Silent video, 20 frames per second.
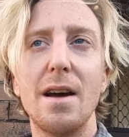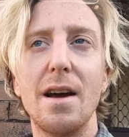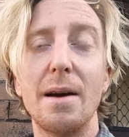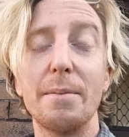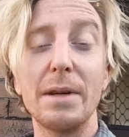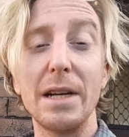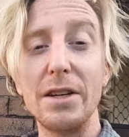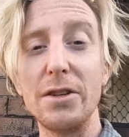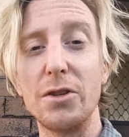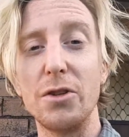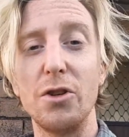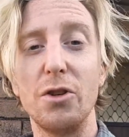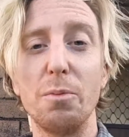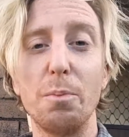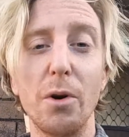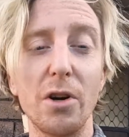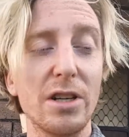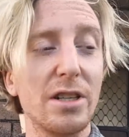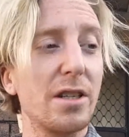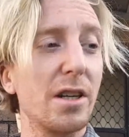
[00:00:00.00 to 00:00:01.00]
I'm going to do
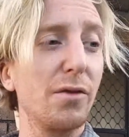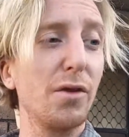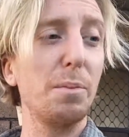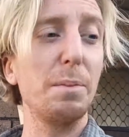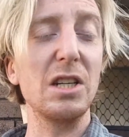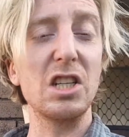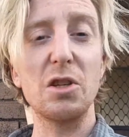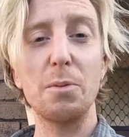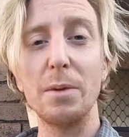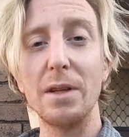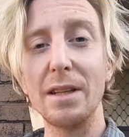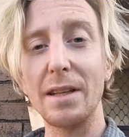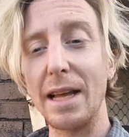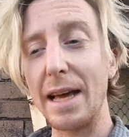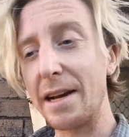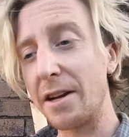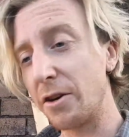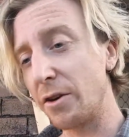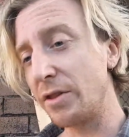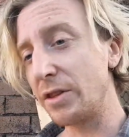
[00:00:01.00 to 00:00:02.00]
Bodies Over Bitumen
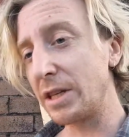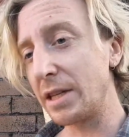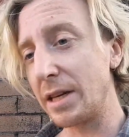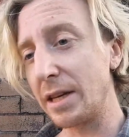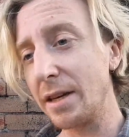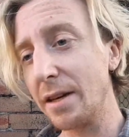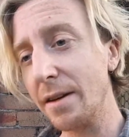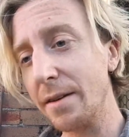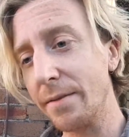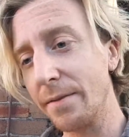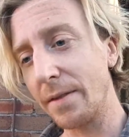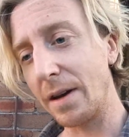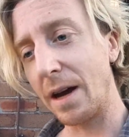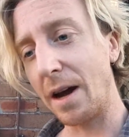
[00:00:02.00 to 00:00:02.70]
later in the year.